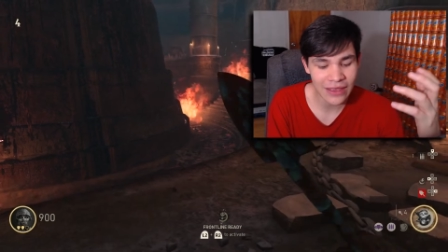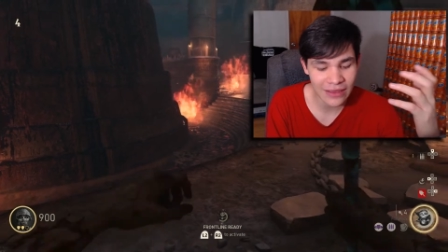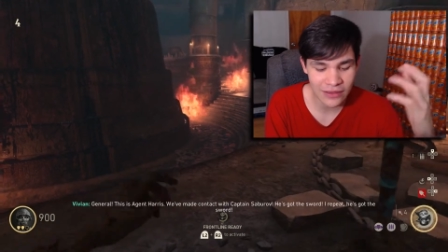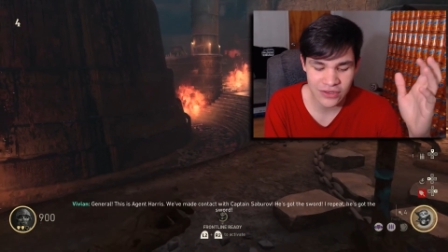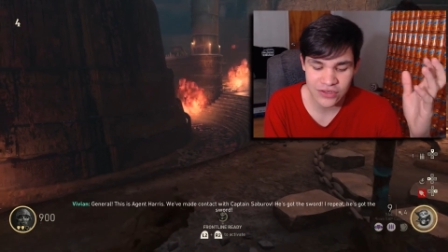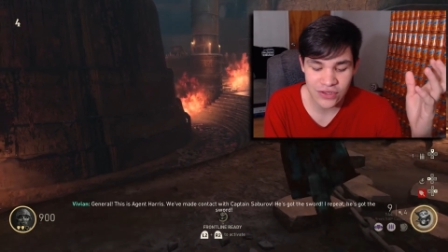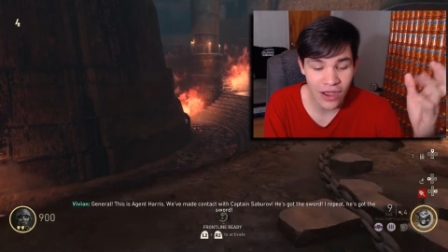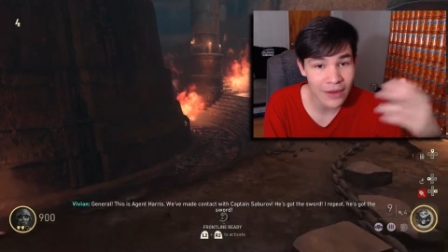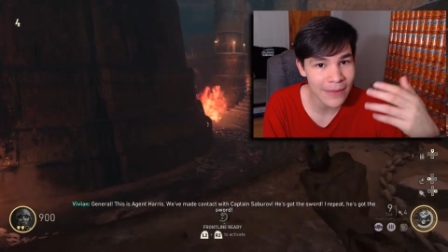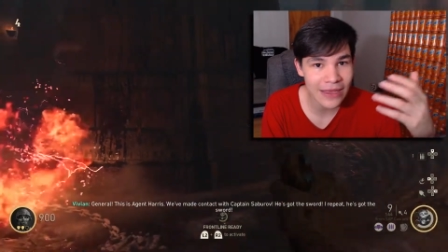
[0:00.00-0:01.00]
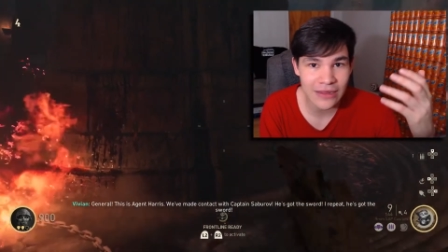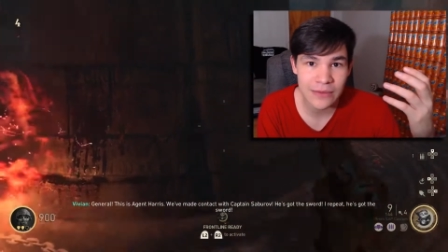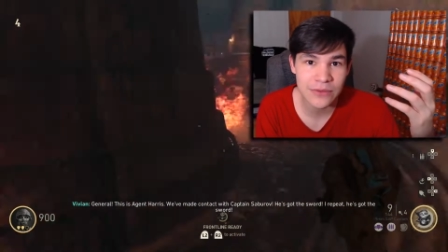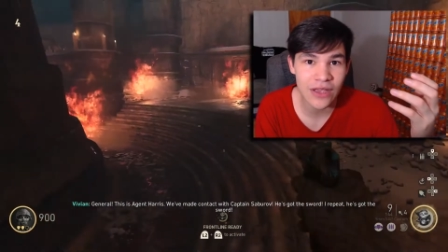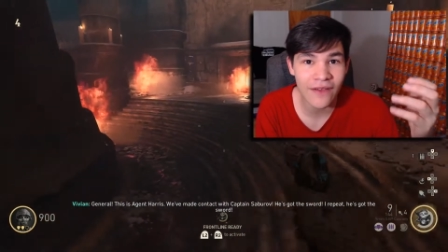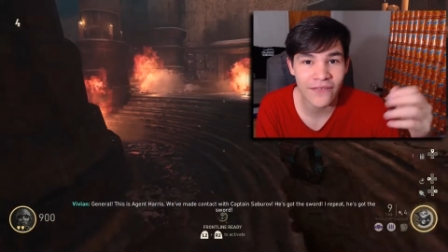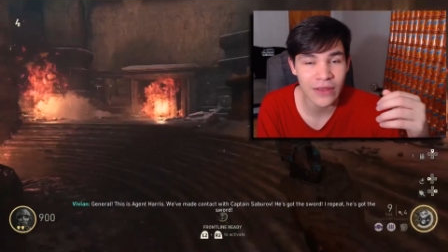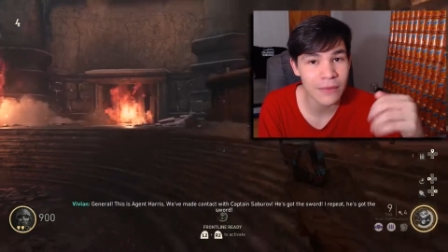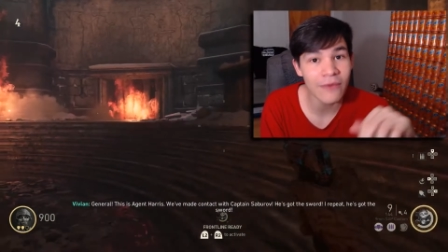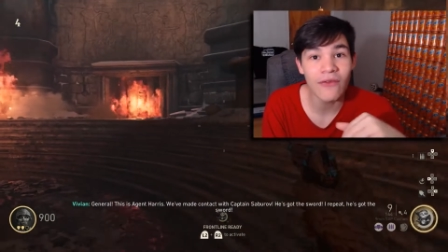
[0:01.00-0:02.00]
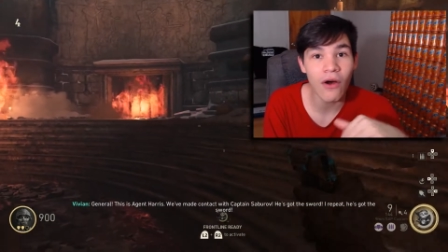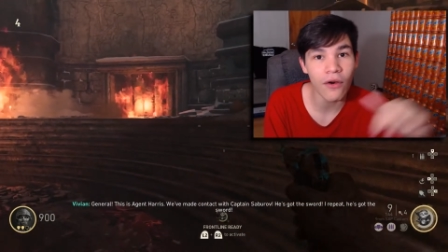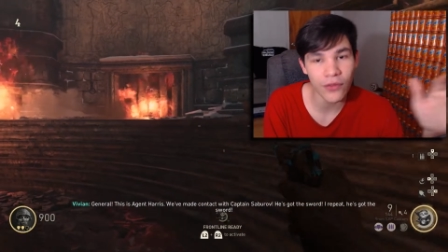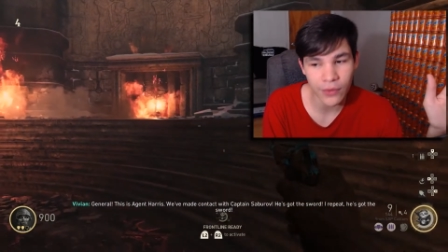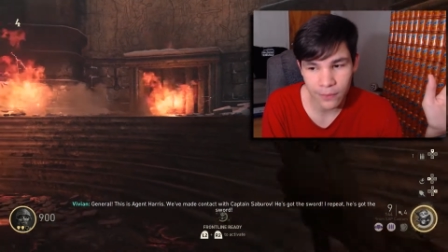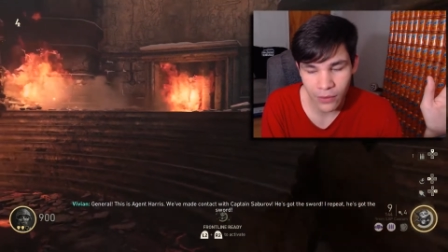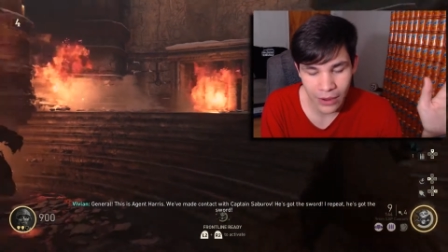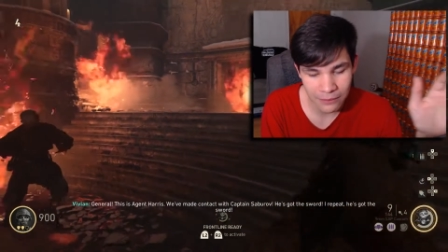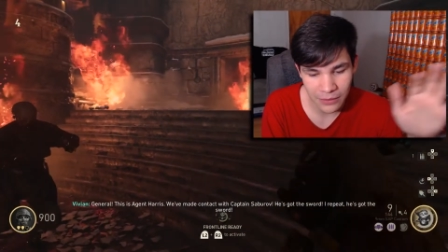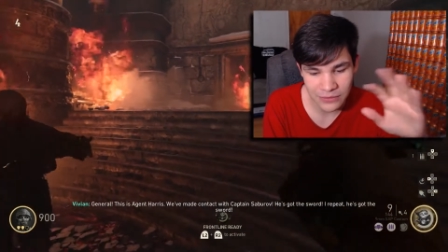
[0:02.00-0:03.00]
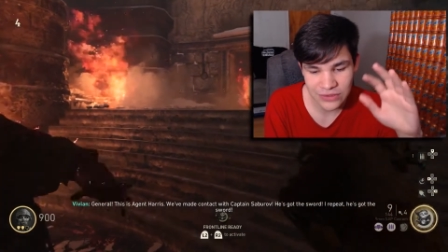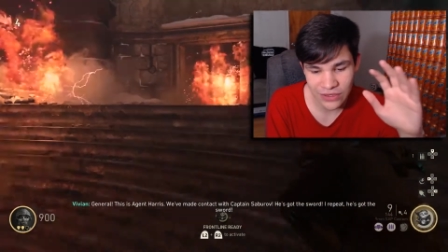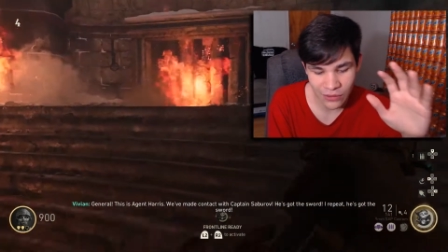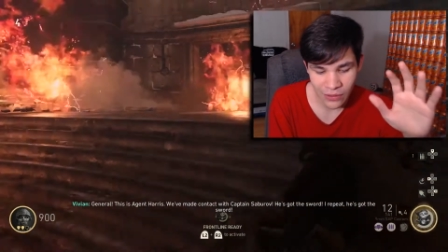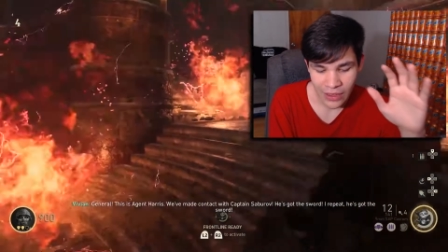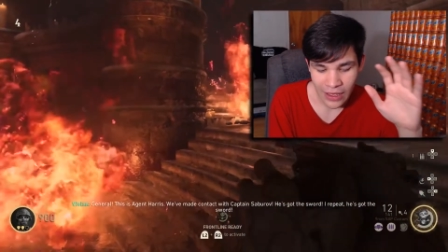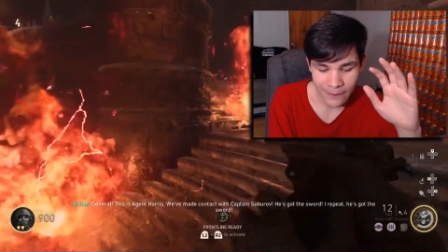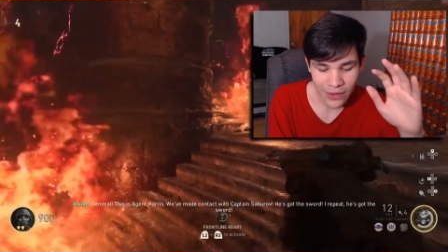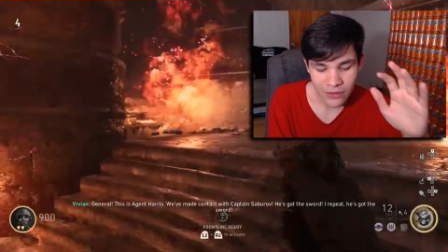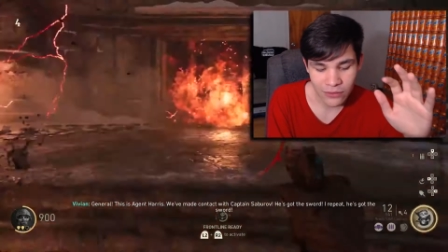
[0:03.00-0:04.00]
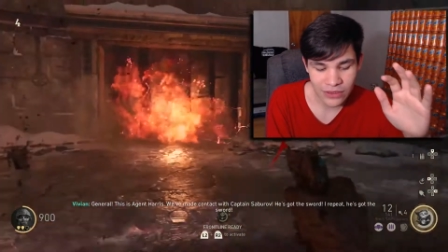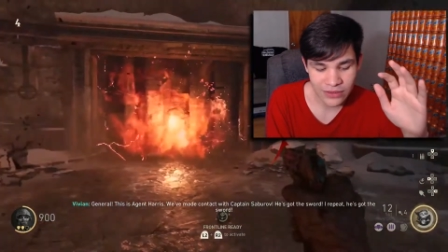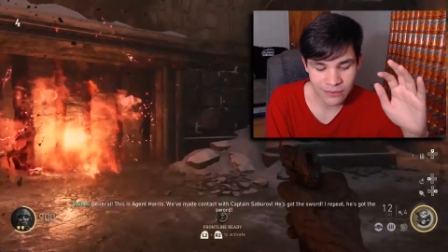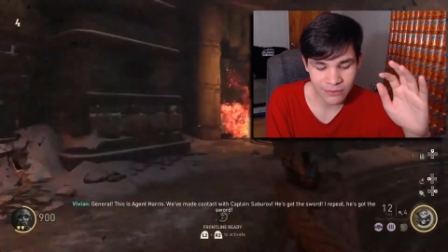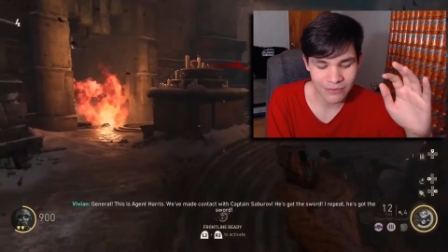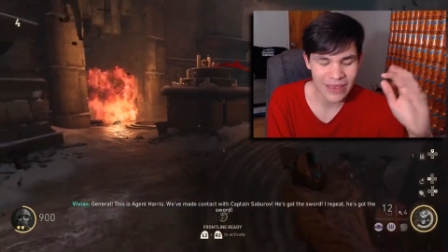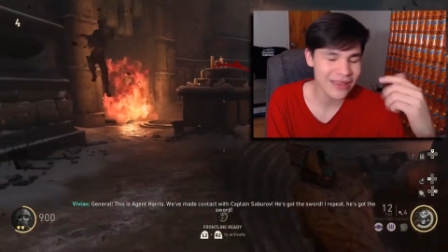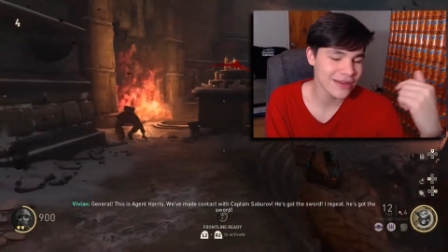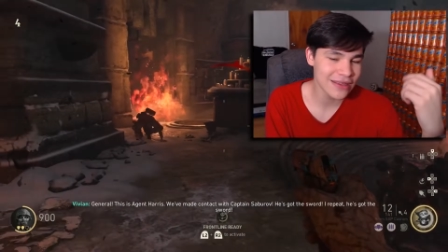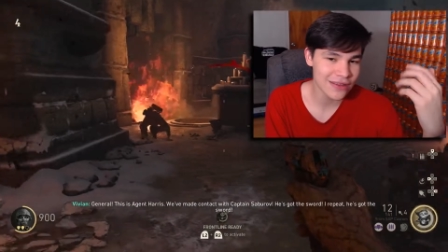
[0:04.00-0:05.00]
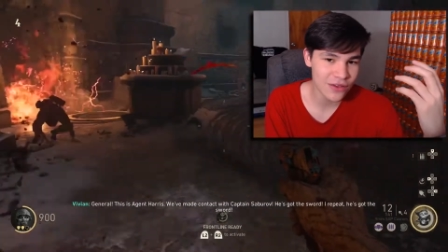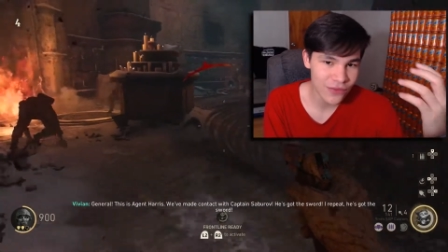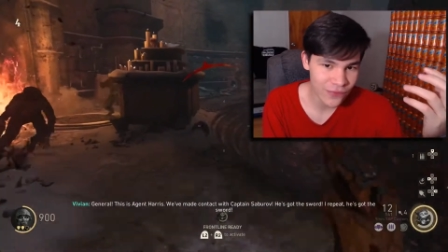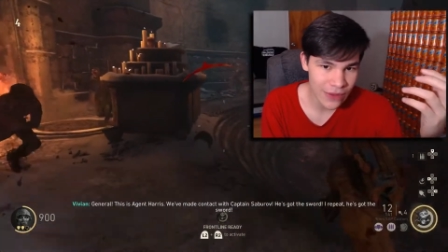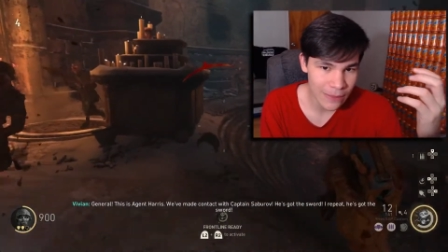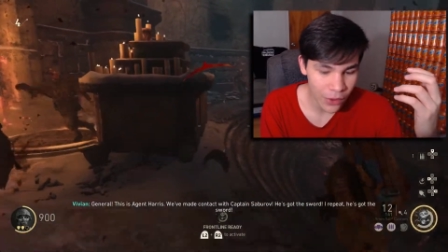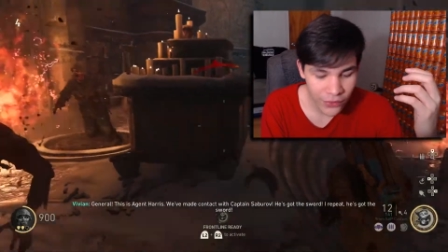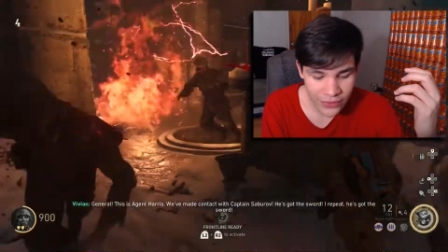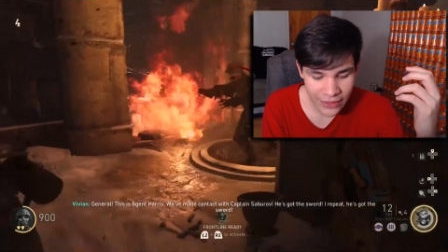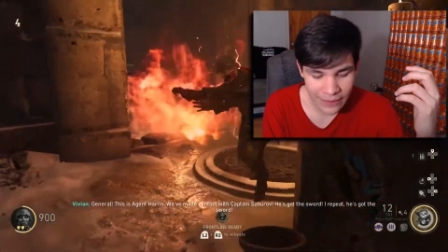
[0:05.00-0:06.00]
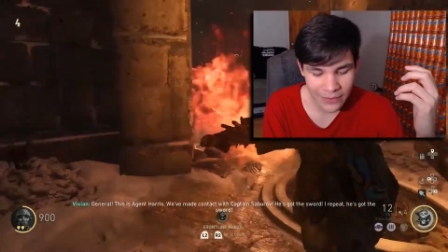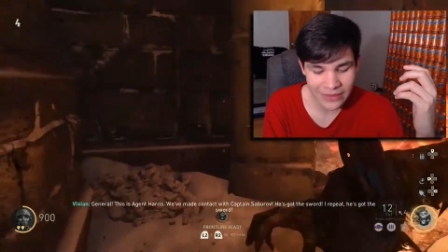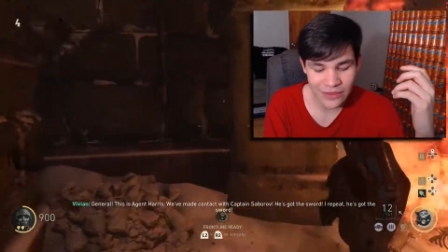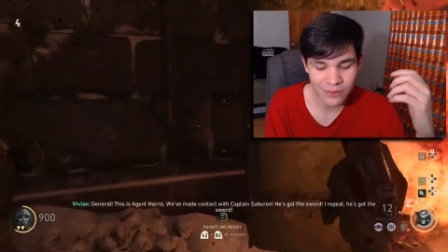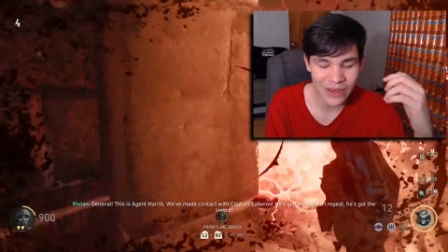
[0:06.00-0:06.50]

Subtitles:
that it just automatically absolves them of all their problems. So I'm not going to make an excuse for them all the time like this,